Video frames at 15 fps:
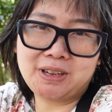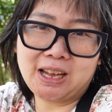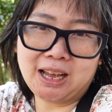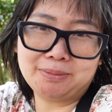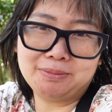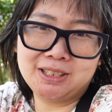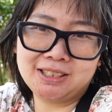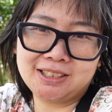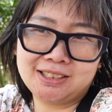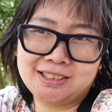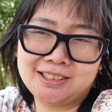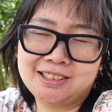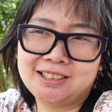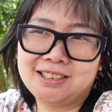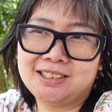cabinet
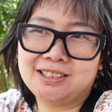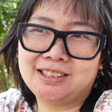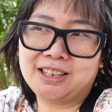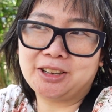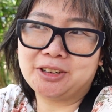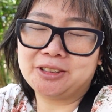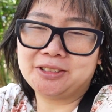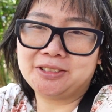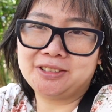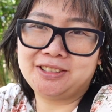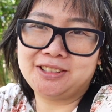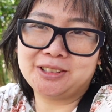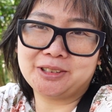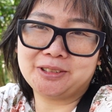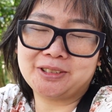thingo,
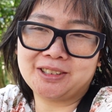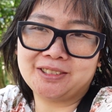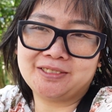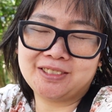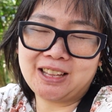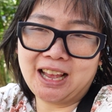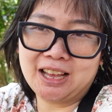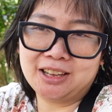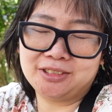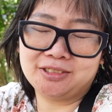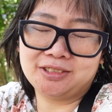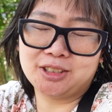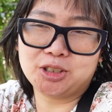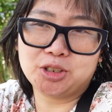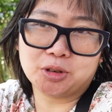you know, the
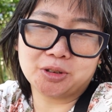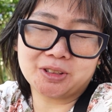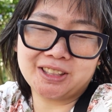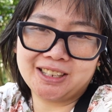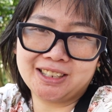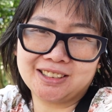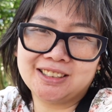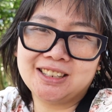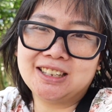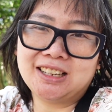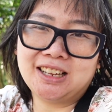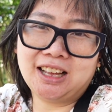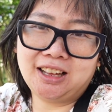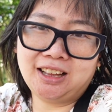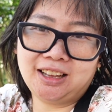door thing,
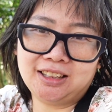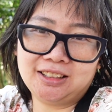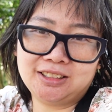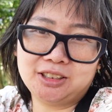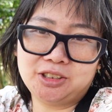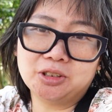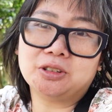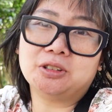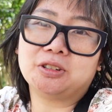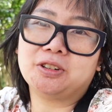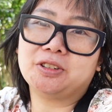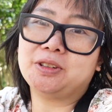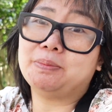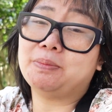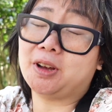and the door
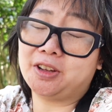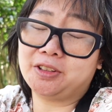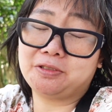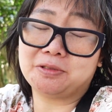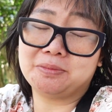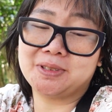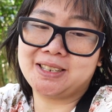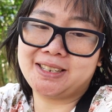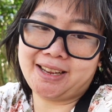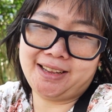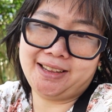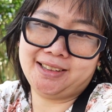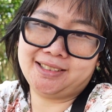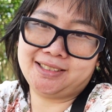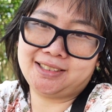on the bathroom
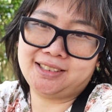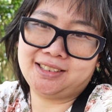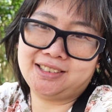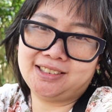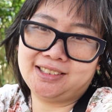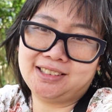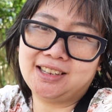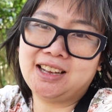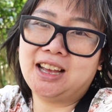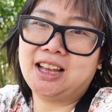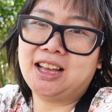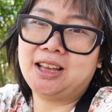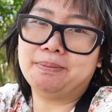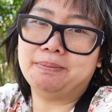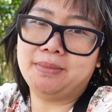stairs,
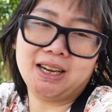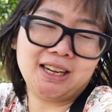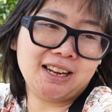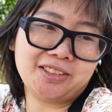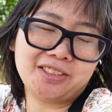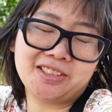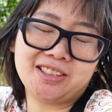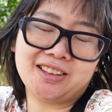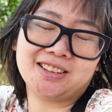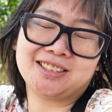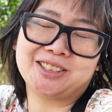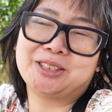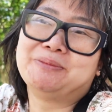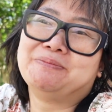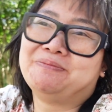and many other
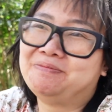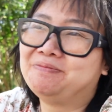things.